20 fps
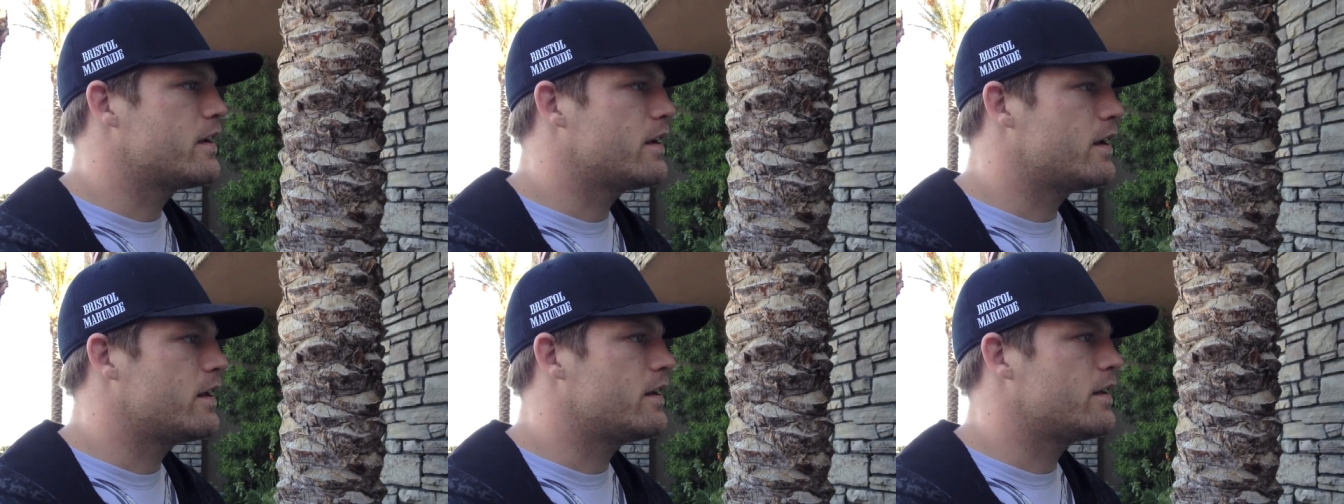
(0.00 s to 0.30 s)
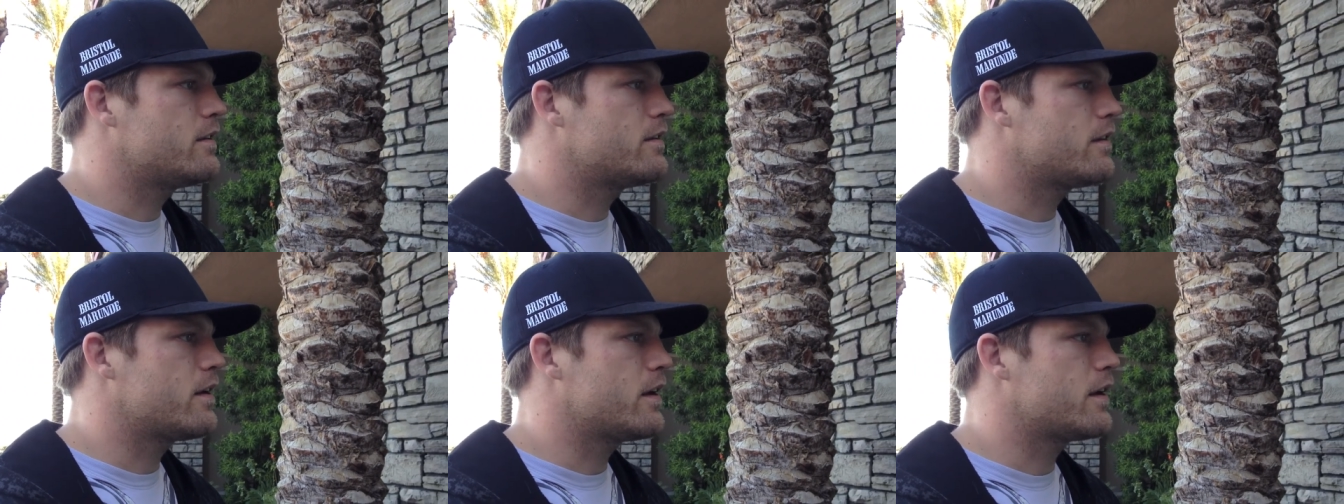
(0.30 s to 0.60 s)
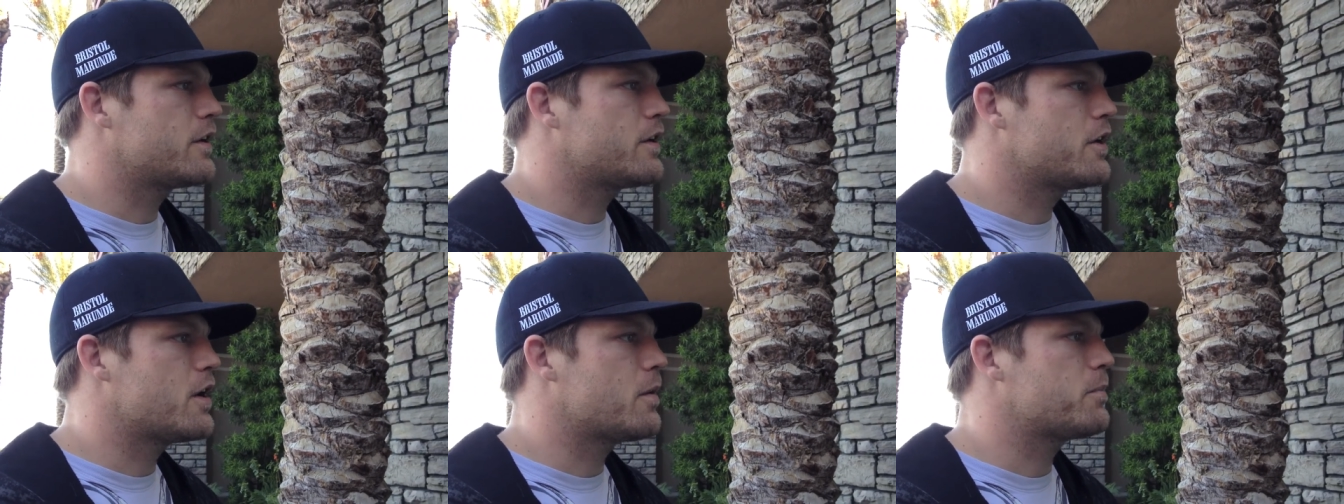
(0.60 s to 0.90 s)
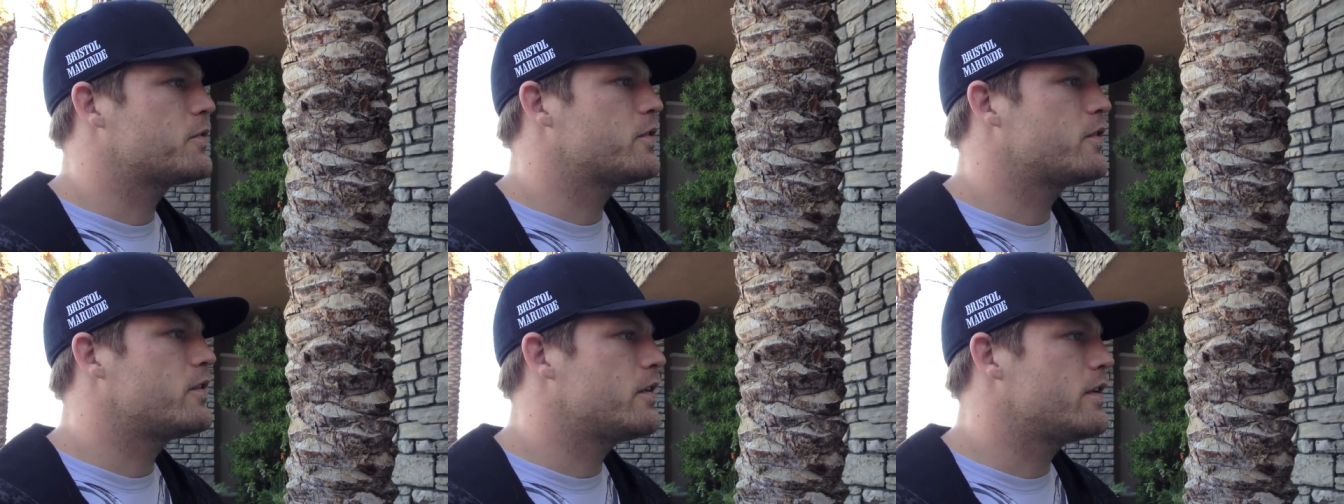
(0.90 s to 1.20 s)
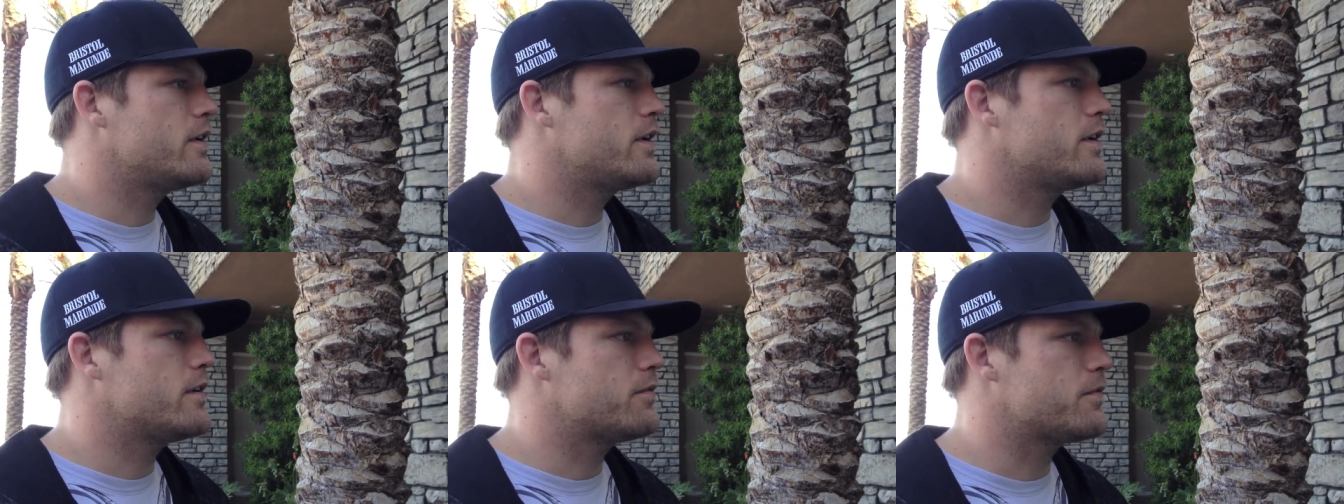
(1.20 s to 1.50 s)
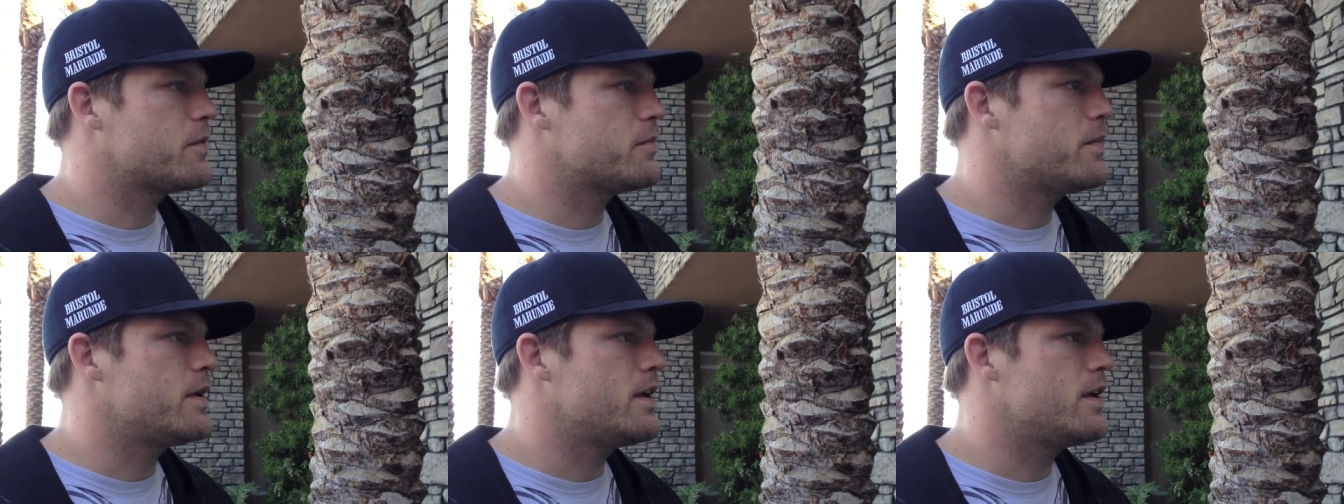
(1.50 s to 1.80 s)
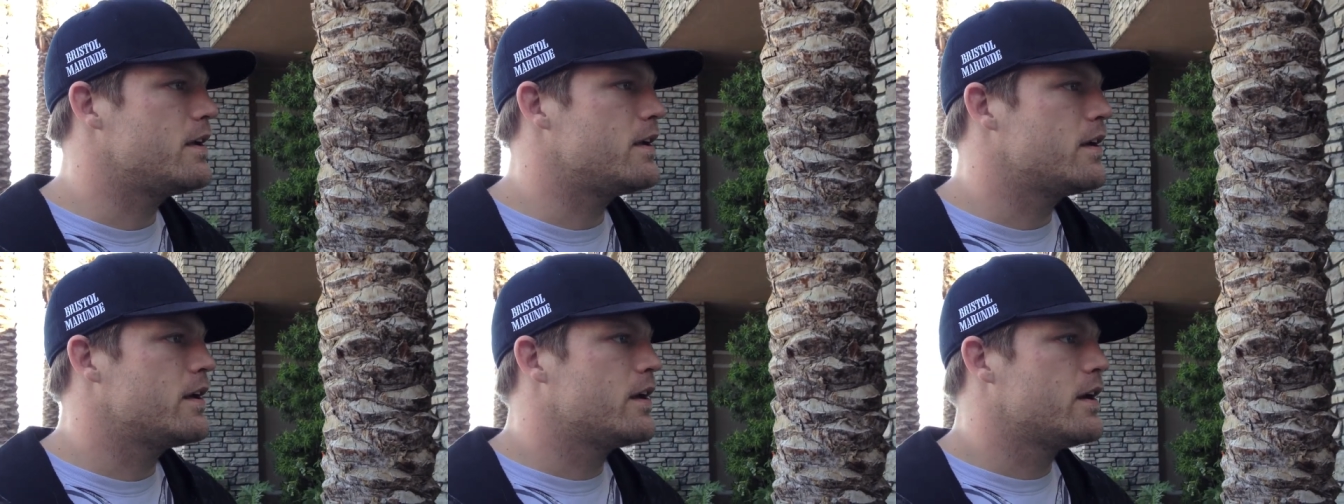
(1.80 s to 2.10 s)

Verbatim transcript: and it's a good opportunity for me